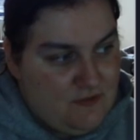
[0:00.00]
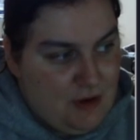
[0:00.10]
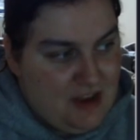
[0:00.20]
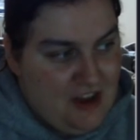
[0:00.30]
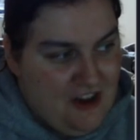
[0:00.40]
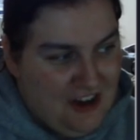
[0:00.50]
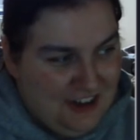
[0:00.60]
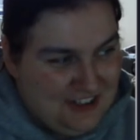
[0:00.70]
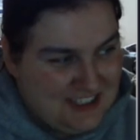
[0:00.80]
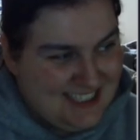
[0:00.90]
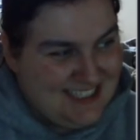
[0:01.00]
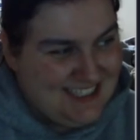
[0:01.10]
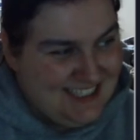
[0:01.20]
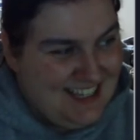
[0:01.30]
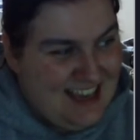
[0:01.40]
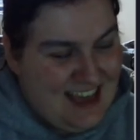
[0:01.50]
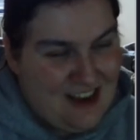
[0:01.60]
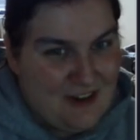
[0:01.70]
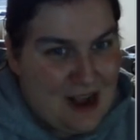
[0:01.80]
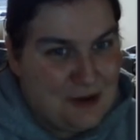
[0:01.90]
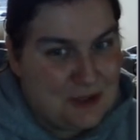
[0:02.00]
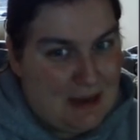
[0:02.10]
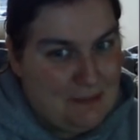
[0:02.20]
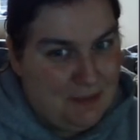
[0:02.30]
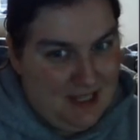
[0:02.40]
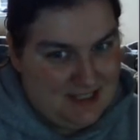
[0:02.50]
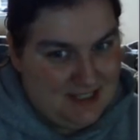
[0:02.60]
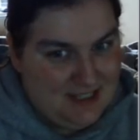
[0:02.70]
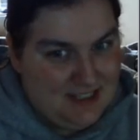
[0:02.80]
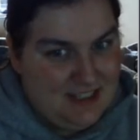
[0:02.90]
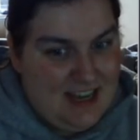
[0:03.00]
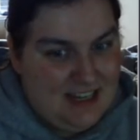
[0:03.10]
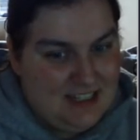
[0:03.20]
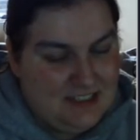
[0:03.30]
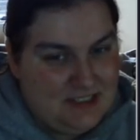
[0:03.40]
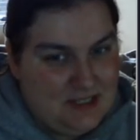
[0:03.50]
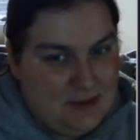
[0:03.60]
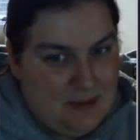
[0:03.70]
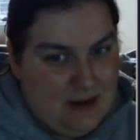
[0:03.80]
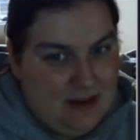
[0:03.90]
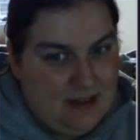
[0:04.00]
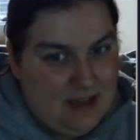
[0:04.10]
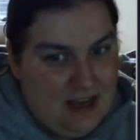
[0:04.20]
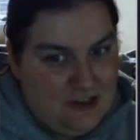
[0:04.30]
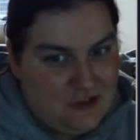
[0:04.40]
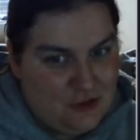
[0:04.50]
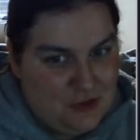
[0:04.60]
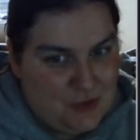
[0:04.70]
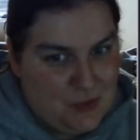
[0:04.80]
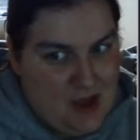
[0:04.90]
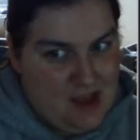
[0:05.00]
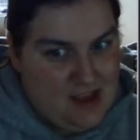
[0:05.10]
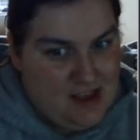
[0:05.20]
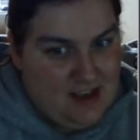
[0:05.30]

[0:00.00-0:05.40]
very hard around my plaza and my entranceway